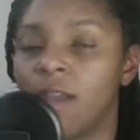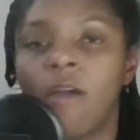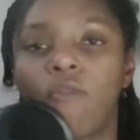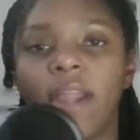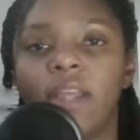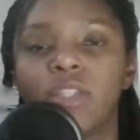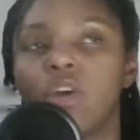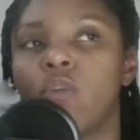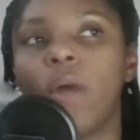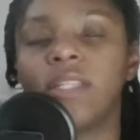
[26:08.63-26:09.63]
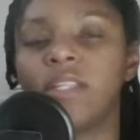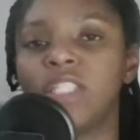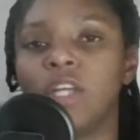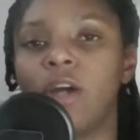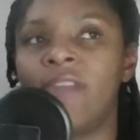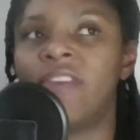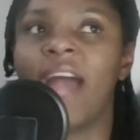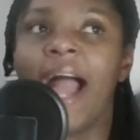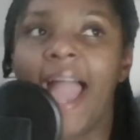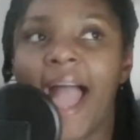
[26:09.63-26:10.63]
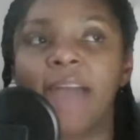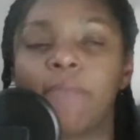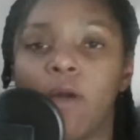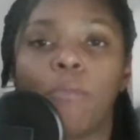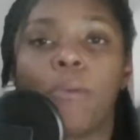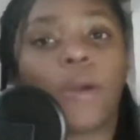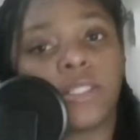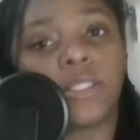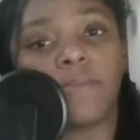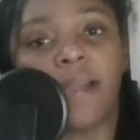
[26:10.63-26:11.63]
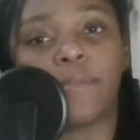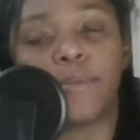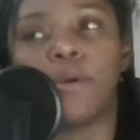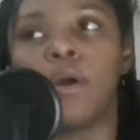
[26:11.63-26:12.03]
Right. So it wasn't until, and then I had my own personal Bible